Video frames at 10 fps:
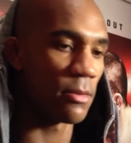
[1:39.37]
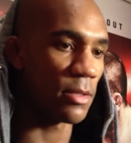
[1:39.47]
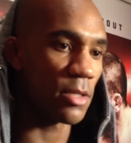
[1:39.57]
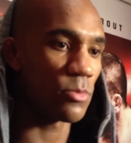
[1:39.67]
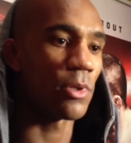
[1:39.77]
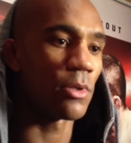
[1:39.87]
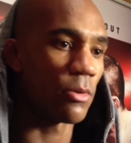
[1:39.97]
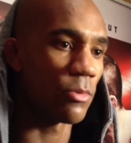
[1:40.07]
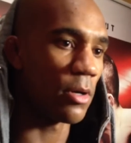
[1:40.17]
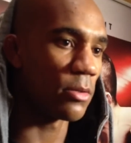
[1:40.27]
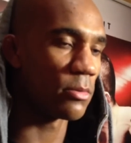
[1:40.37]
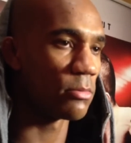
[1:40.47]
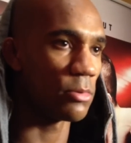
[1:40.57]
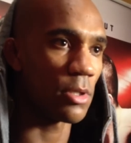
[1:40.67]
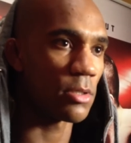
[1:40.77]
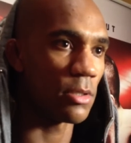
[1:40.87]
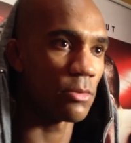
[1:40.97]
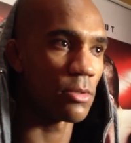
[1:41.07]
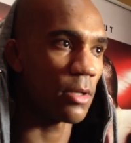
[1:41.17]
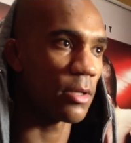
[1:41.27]
Things will go wrong. You just need
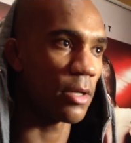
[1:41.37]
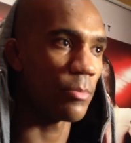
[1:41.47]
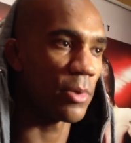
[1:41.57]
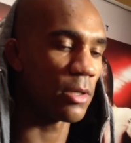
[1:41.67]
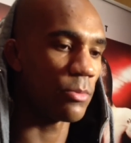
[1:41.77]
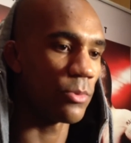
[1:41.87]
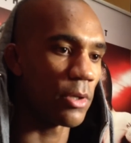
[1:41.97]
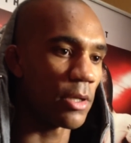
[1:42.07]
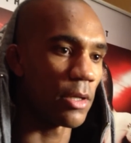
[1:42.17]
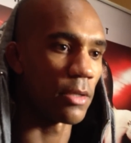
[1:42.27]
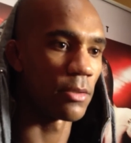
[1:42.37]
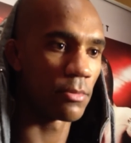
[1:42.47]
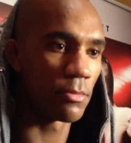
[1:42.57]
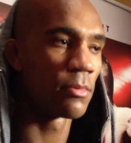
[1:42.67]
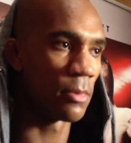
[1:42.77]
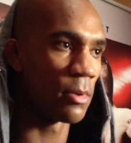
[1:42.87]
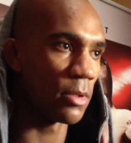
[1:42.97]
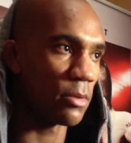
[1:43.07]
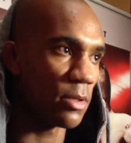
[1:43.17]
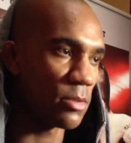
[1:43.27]
to suck it up and keep working, and
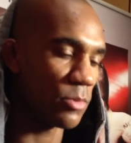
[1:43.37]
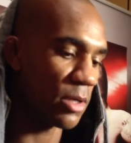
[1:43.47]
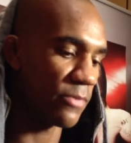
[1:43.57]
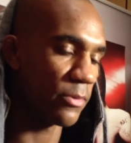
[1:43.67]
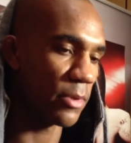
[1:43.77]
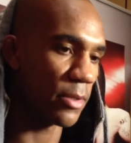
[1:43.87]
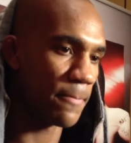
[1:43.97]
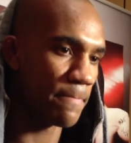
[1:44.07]
good things will come from that.